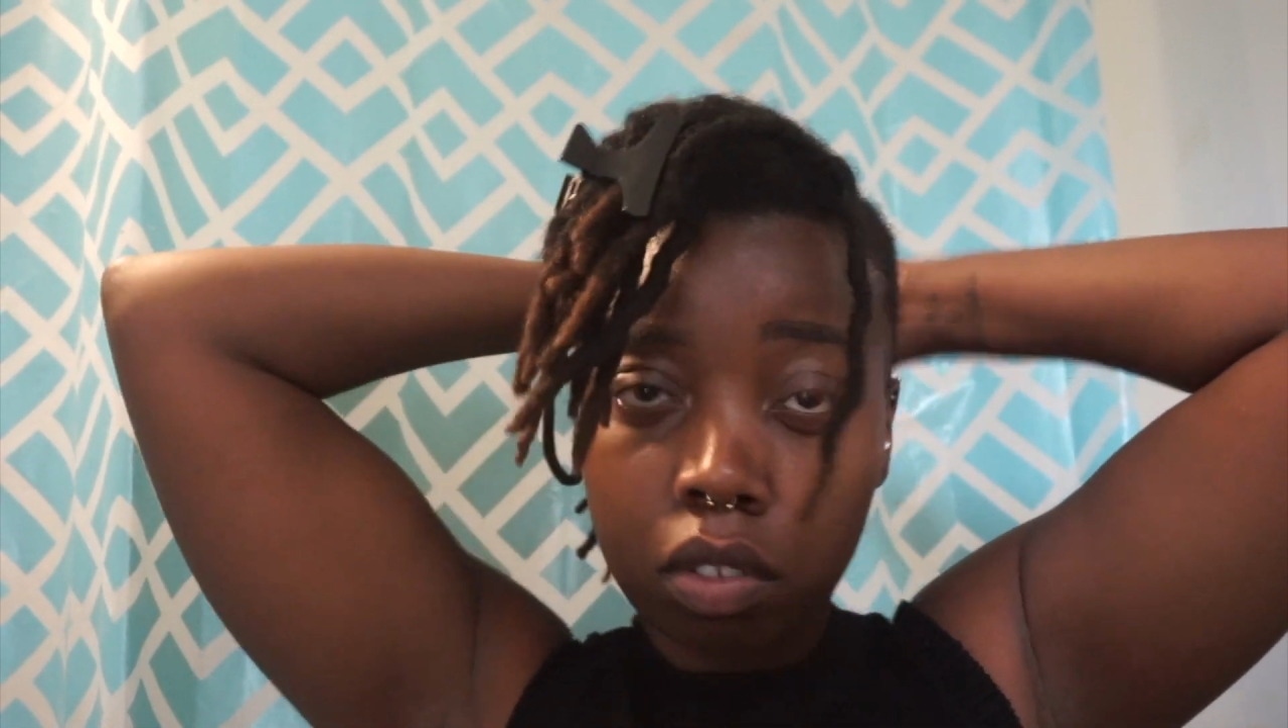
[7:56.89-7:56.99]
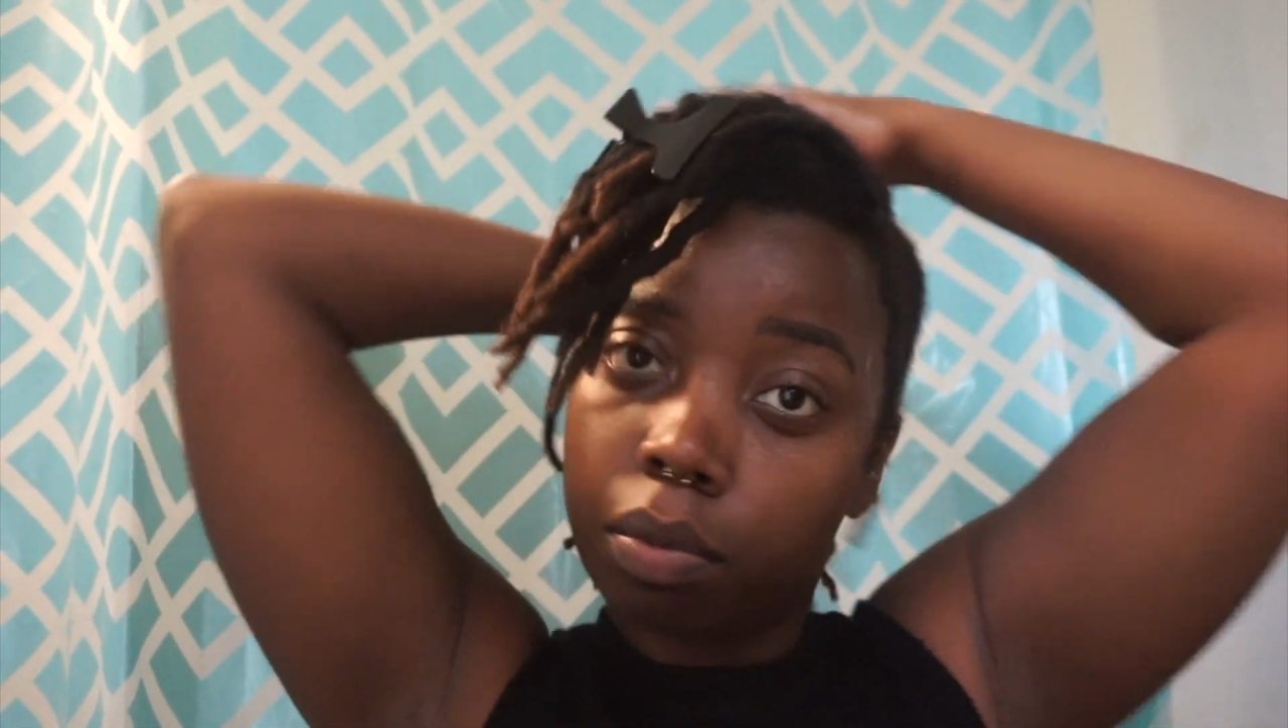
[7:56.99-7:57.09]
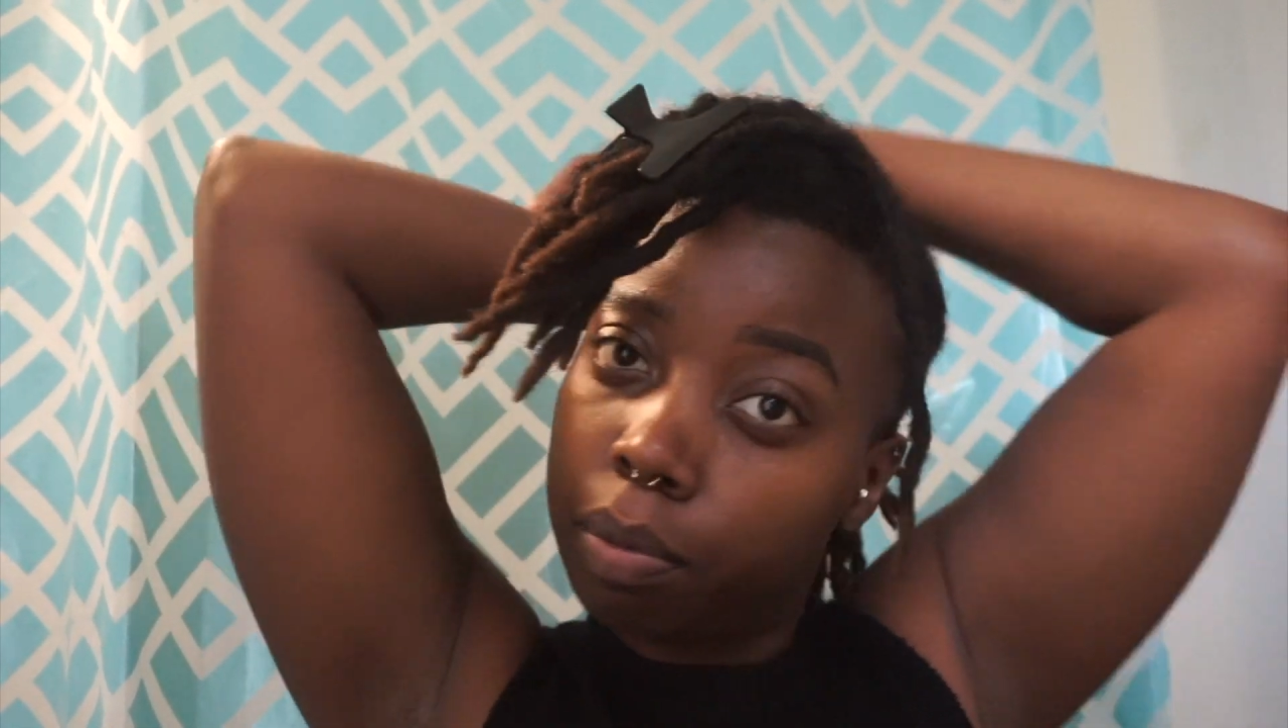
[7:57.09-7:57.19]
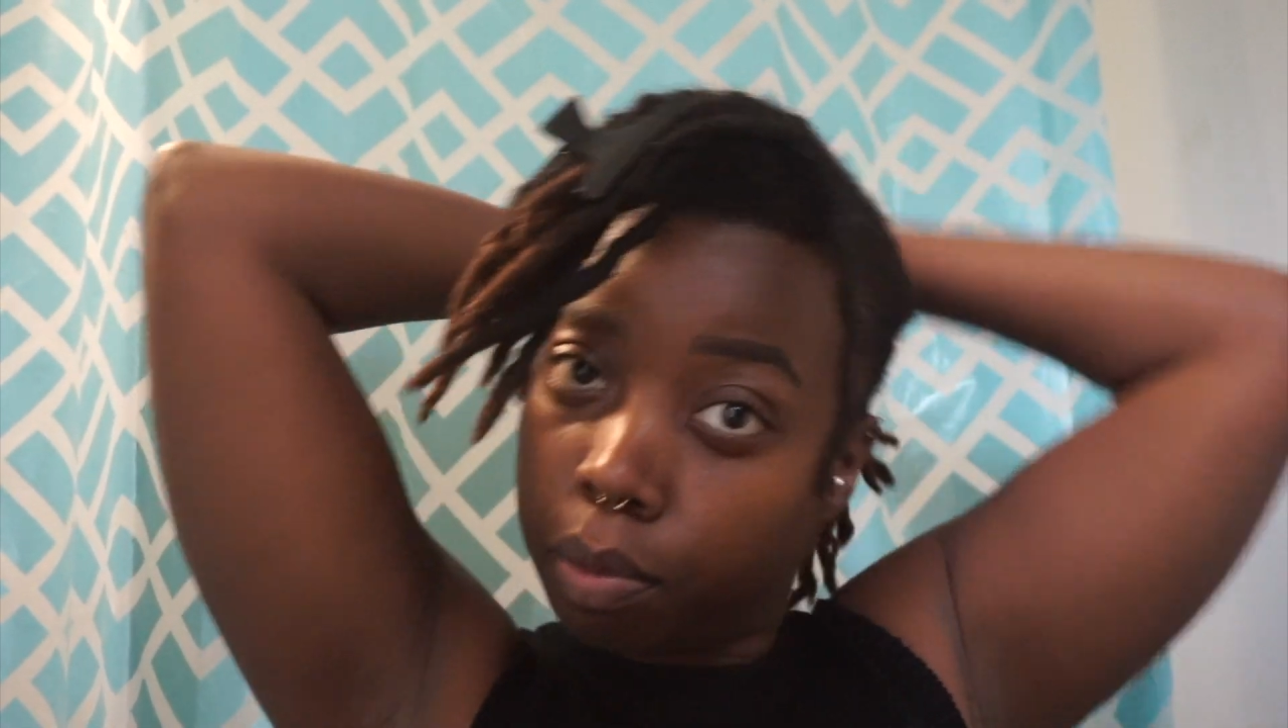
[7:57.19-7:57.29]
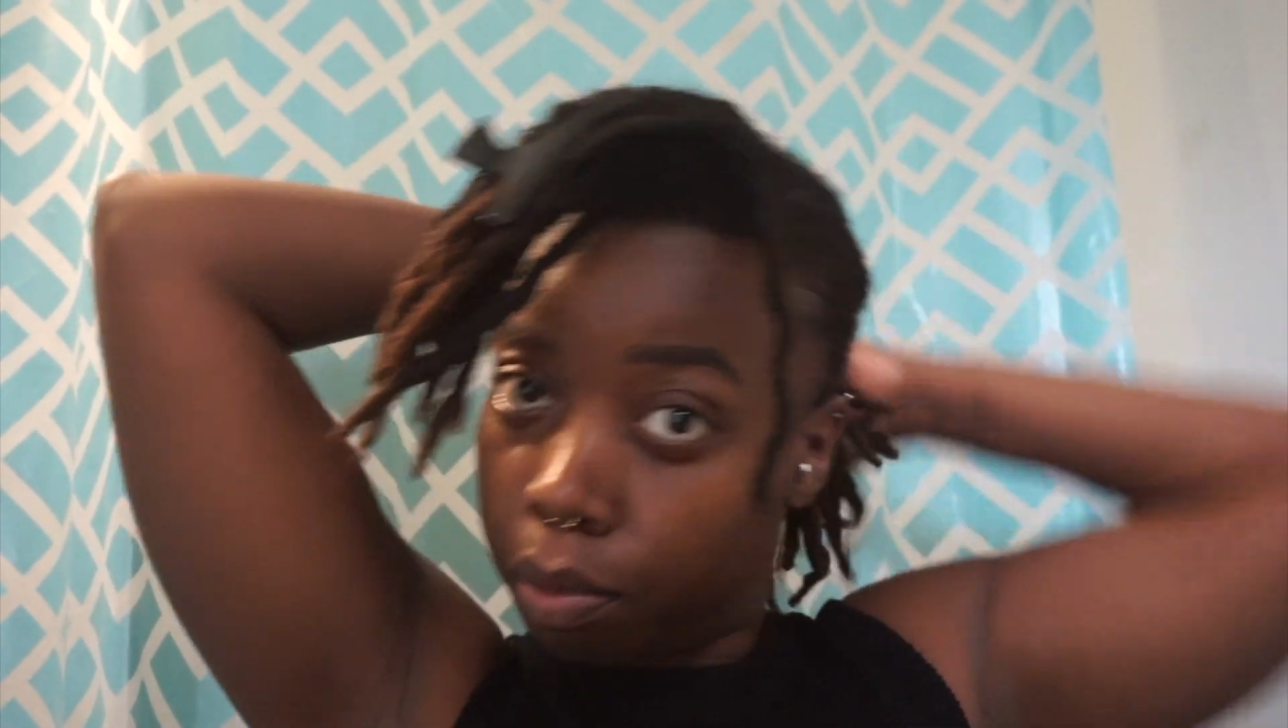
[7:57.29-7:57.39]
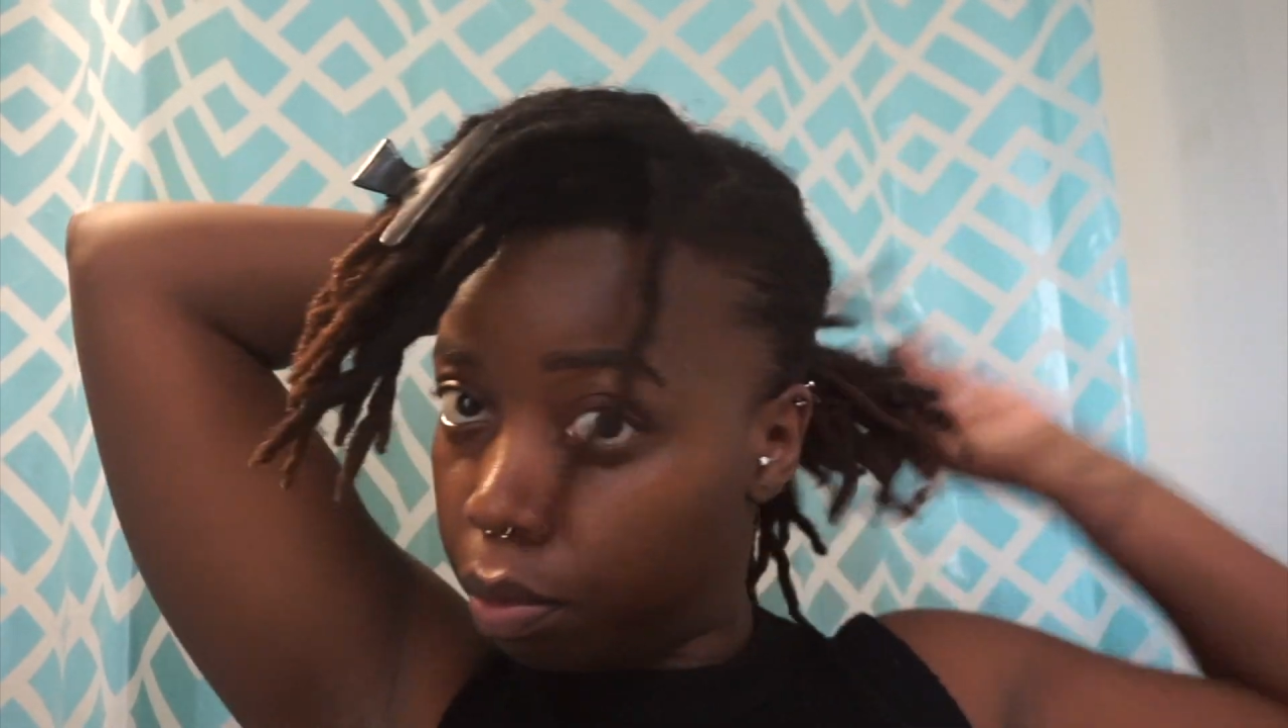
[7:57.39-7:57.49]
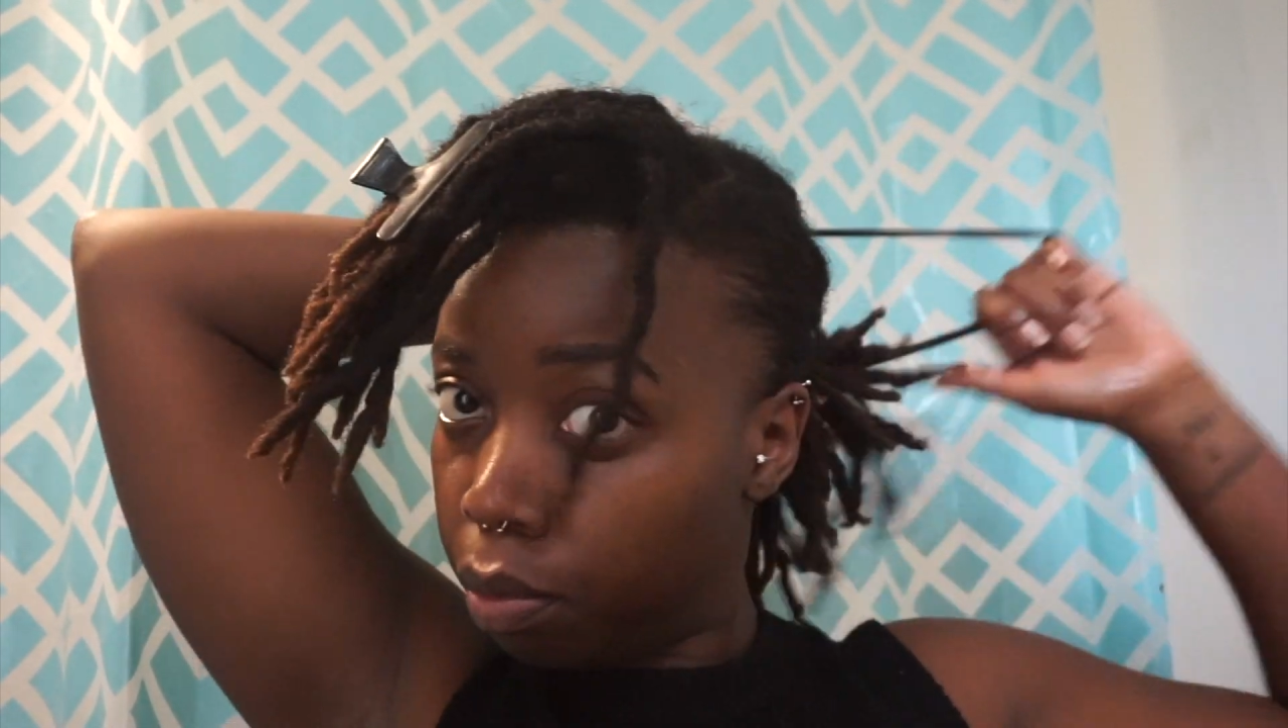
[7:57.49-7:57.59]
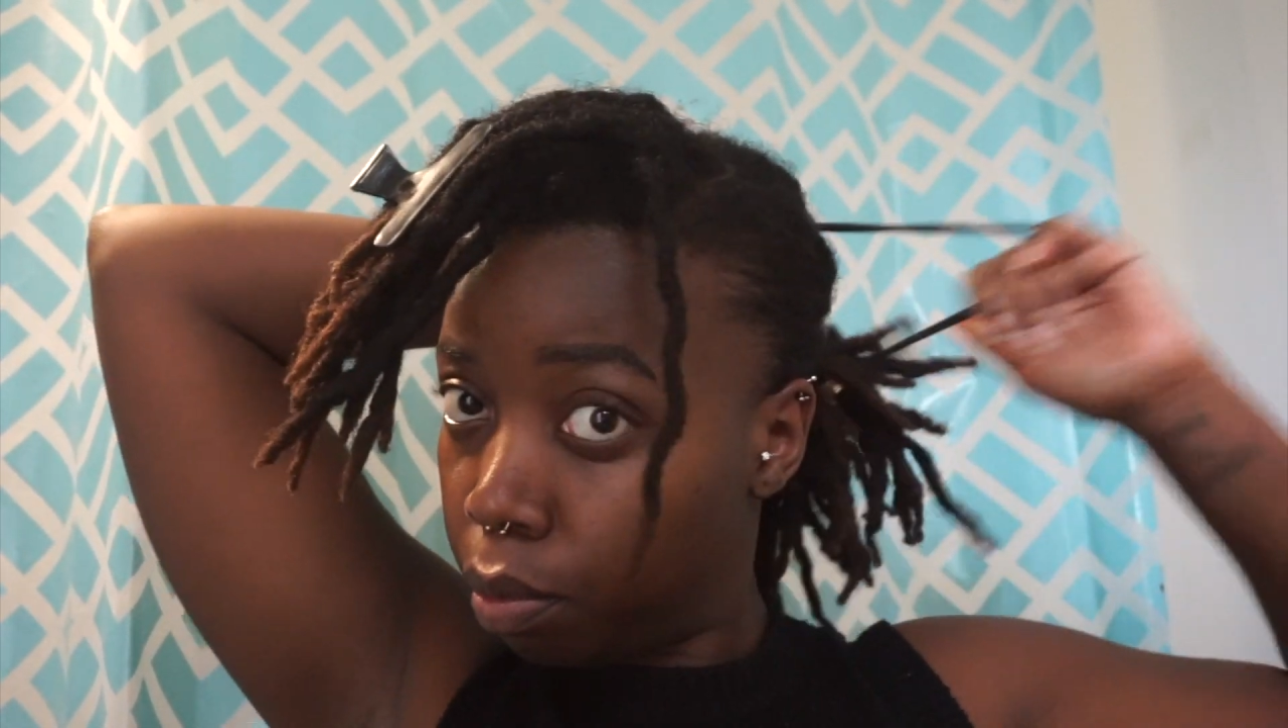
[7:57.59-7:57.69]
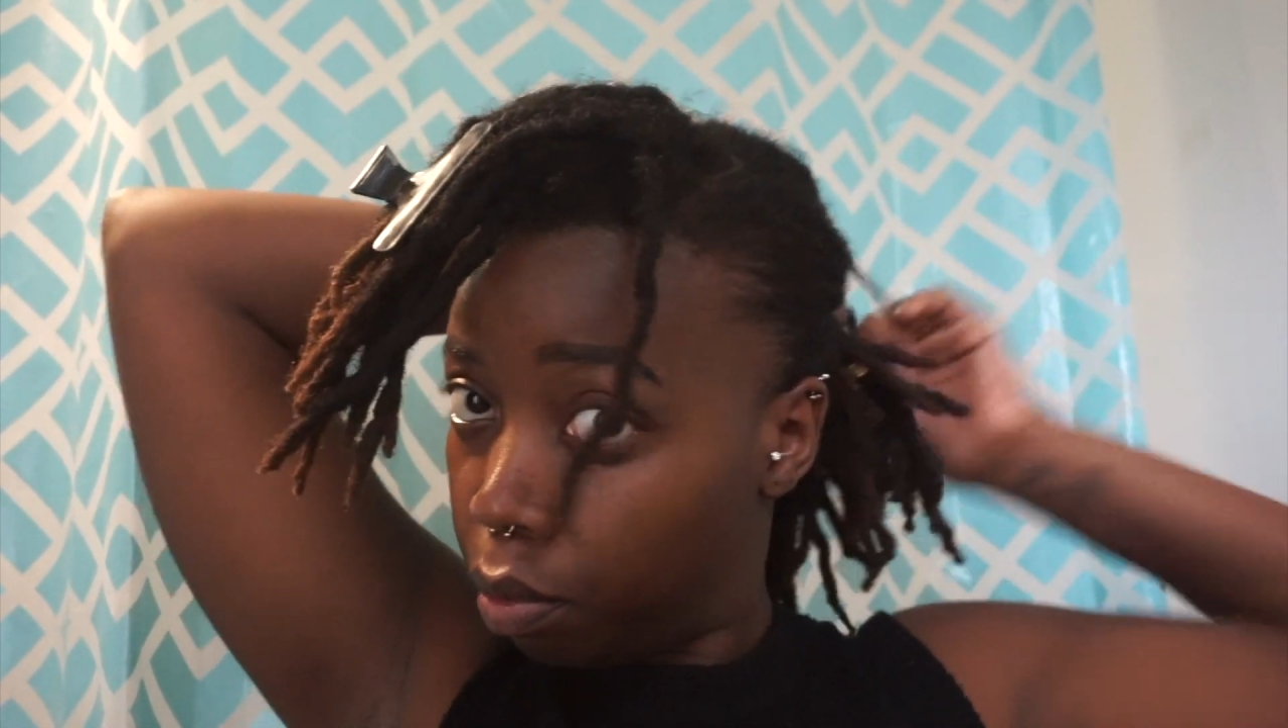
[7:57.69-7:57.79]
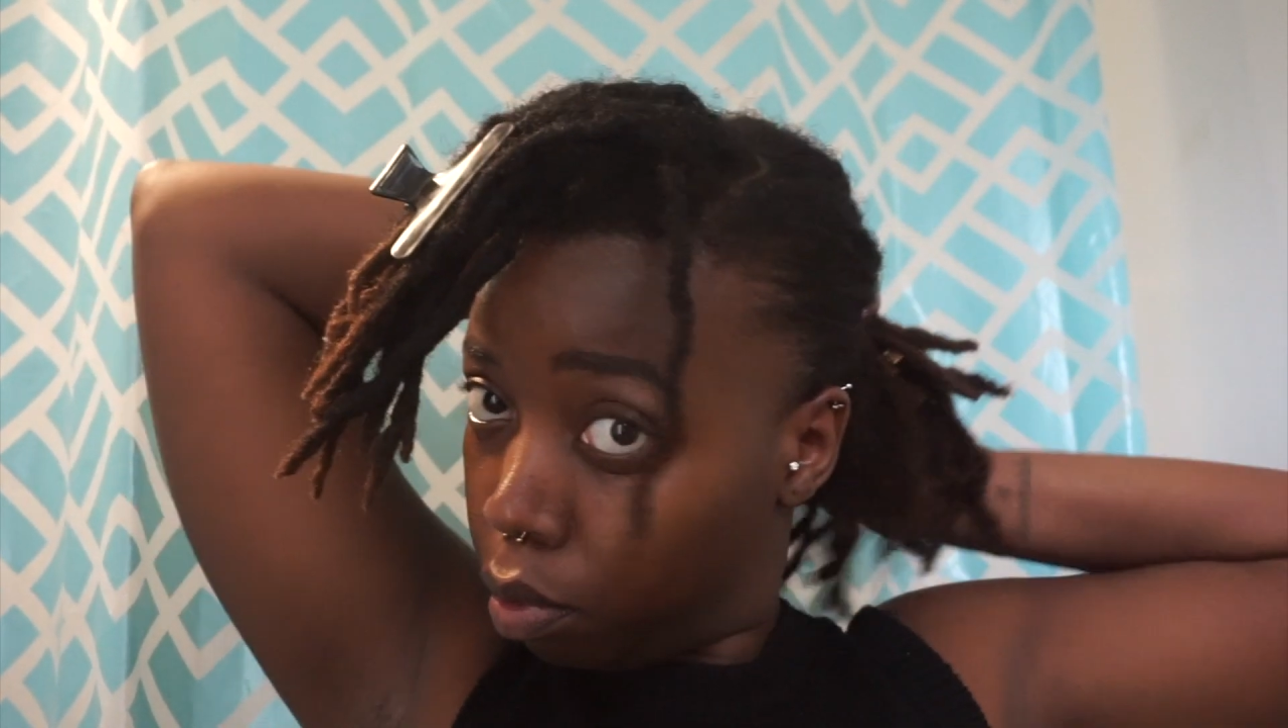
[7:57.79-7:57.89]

is the best.